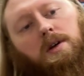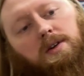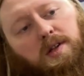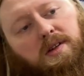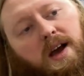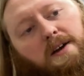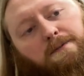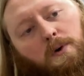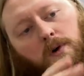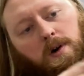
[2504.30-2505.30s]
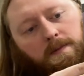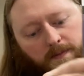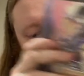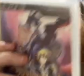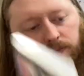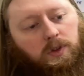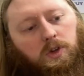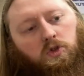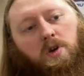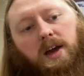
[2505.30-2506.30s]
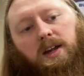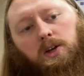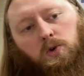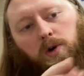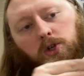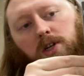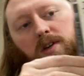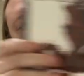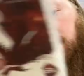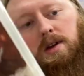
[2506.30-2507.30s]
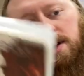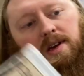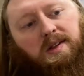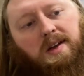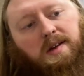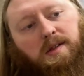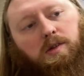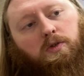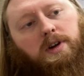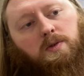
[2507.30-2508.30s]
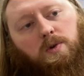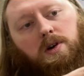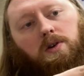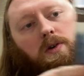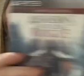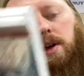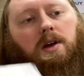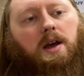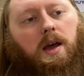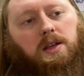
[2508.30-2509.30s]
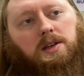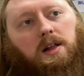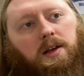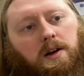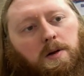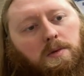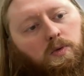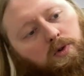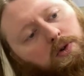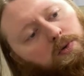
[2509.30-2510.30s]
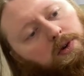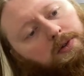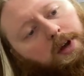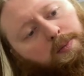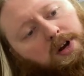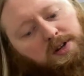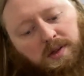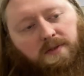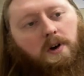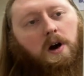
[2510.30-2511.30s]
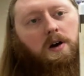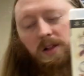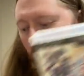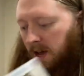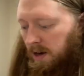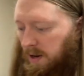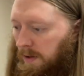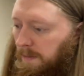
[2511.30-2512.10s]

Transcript: Disgaea 4, Dragon Age Origins, Assassin's Creed Rogue, and Atelier Maruru, The Apprentice of Our Land.